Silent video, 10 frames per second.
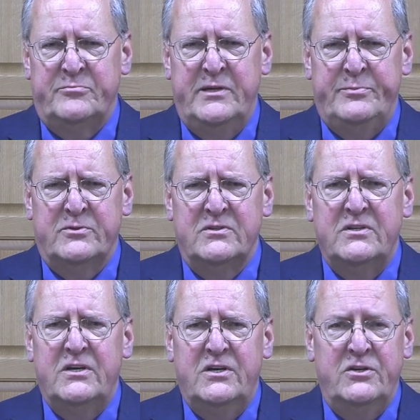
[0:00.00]
people
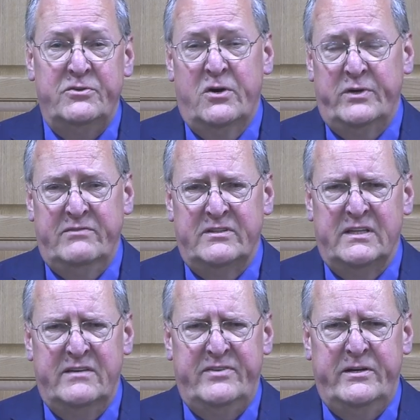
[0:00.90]
who don't
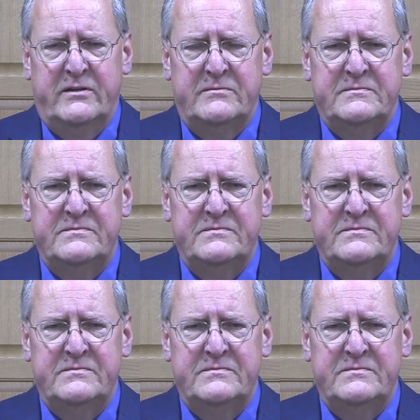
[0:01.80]
even live here.